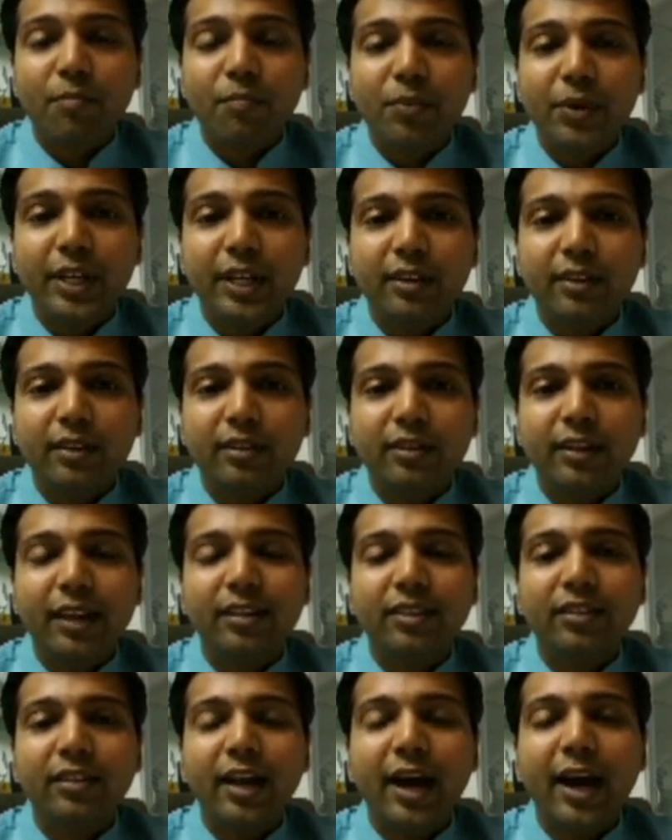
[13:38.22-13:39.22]
company,
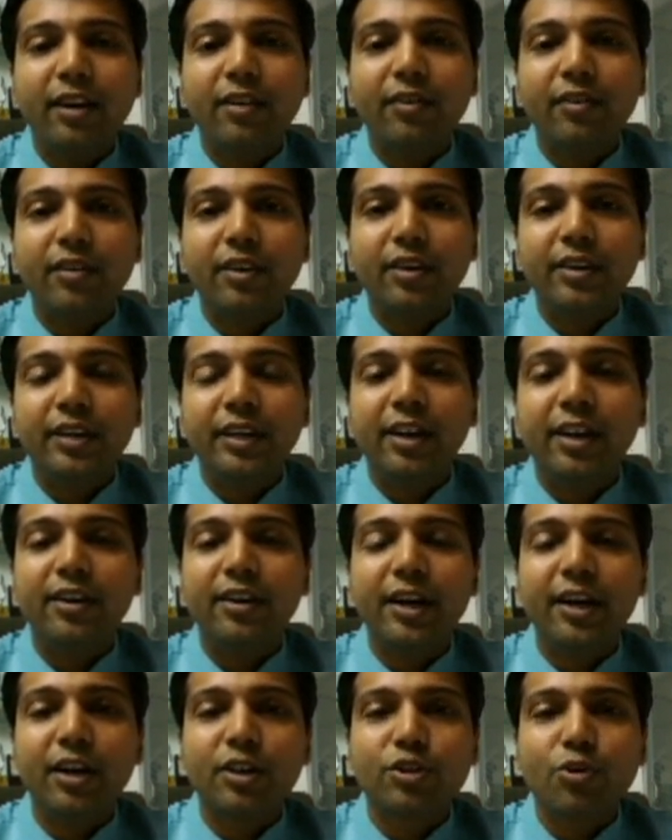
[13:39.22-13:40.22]
then that
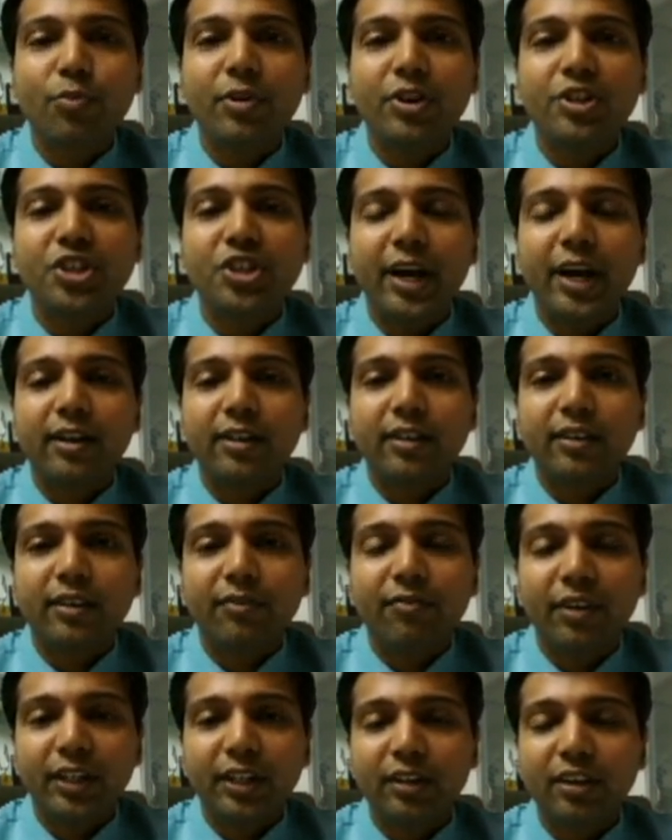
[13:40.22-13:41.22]
need also be
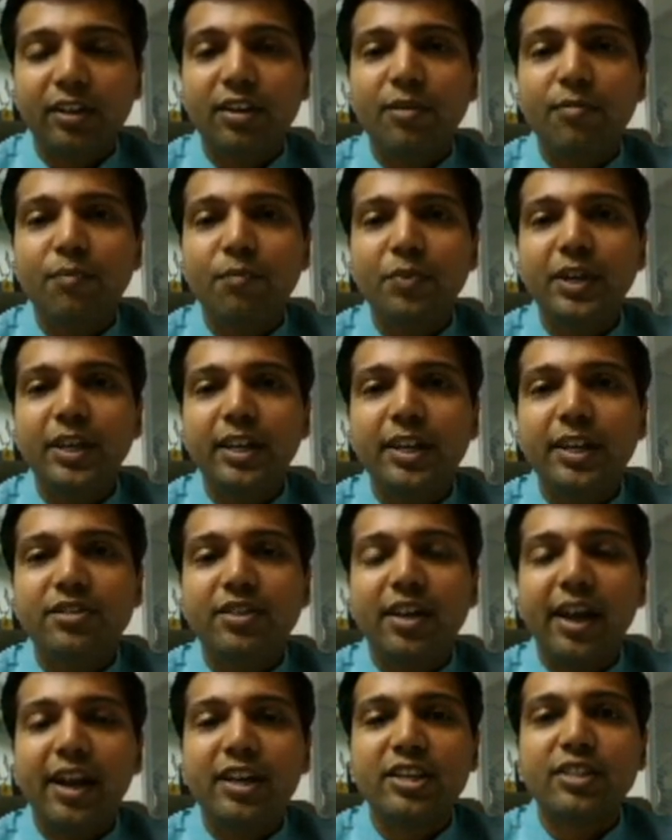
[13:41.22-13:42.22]
checked whether the
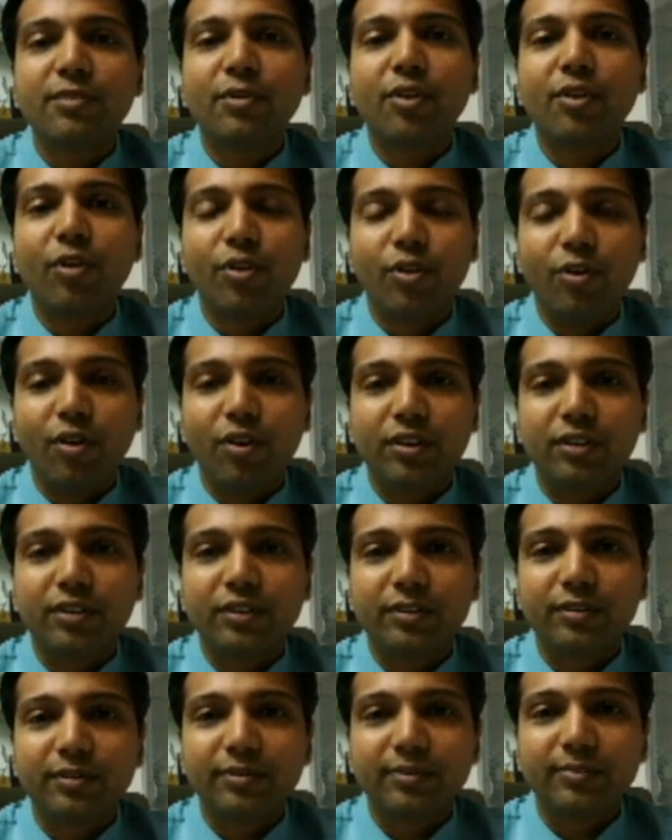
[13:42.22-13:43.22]
company is eligible or
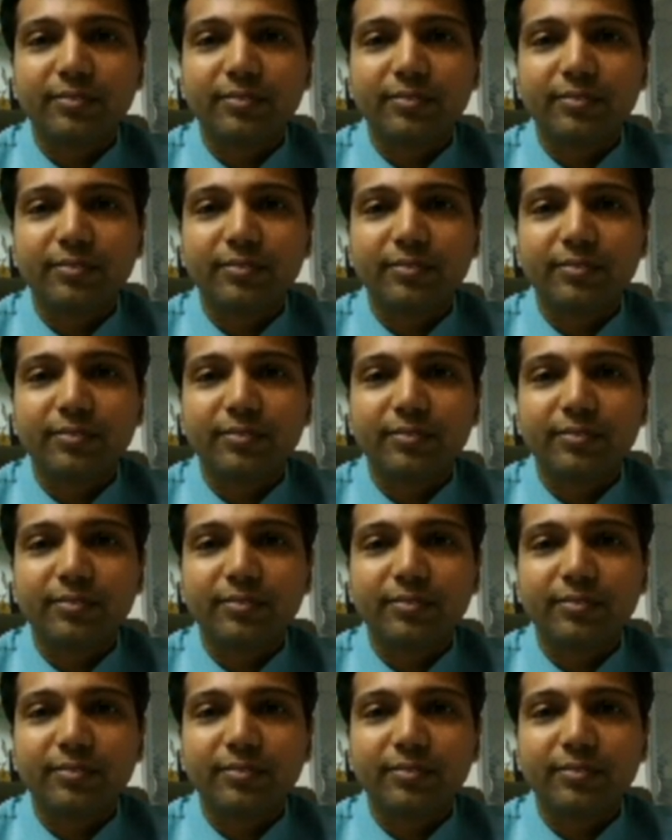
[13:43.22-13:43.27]
not.